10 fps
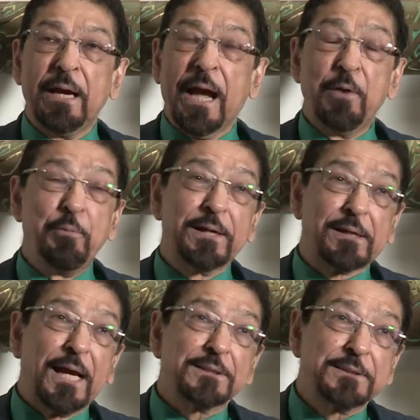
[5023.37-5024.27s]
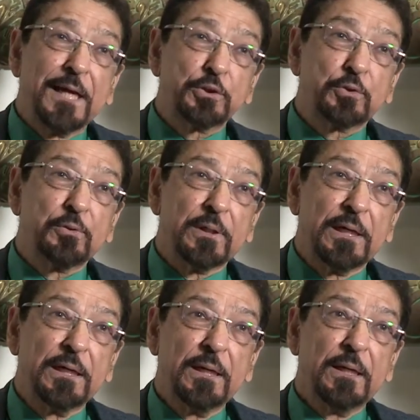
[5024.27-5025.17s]
I went last night to
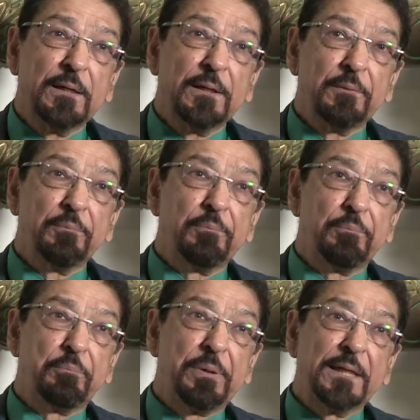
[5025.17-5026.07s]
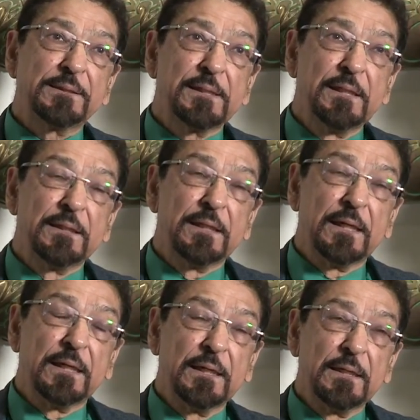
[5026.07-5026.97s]
a place in
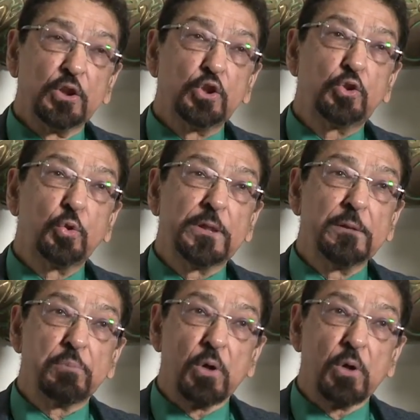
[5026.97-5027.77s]
Tooting